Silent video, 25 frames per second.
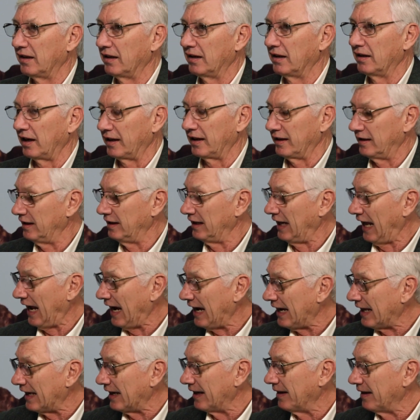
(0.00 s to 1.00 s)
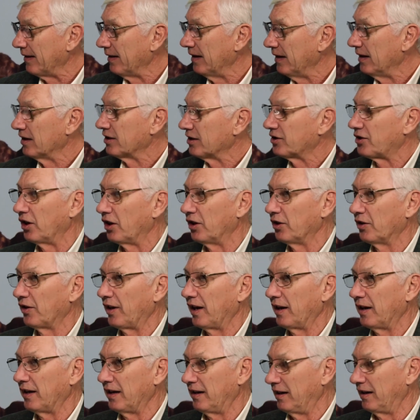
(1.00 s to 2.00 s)
1980. So
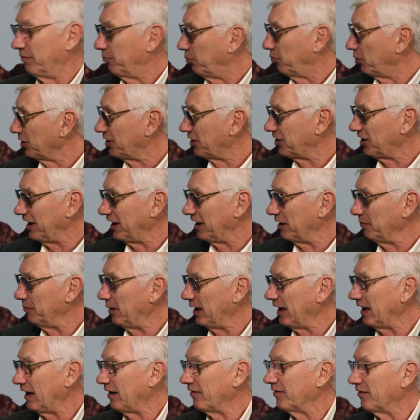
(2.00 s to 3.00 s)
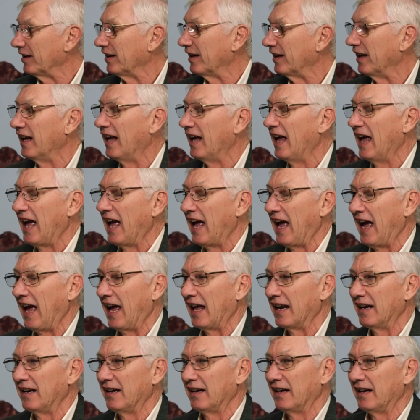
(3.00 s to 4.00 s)
they preceded me even.
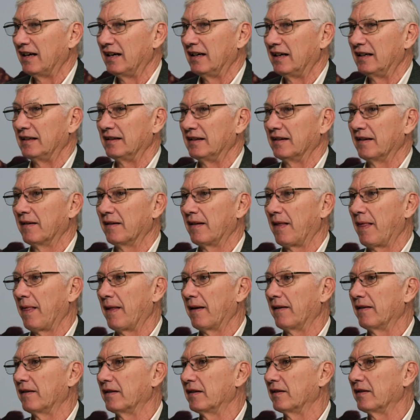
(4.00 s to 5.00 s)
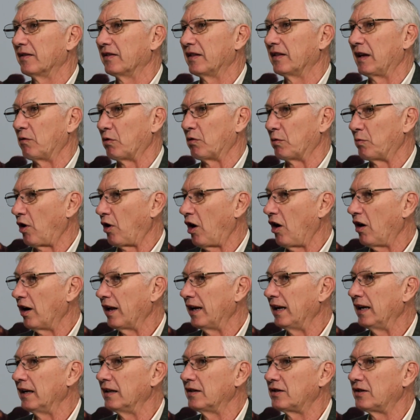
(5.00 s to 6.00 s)
And they were brought
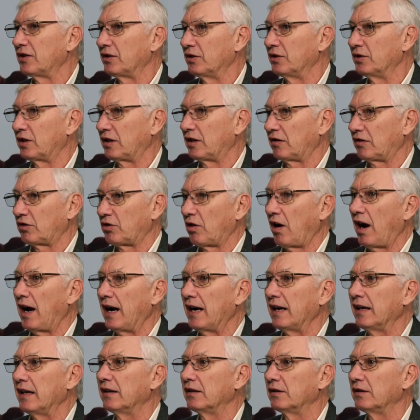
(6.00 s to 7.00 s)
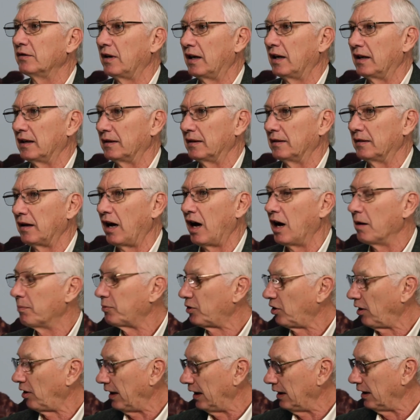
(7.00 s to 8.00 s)
in to try to
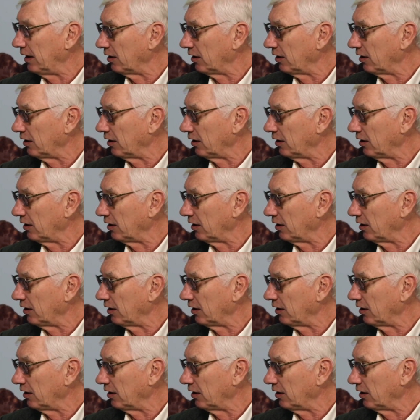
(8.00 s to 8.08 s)
upgrade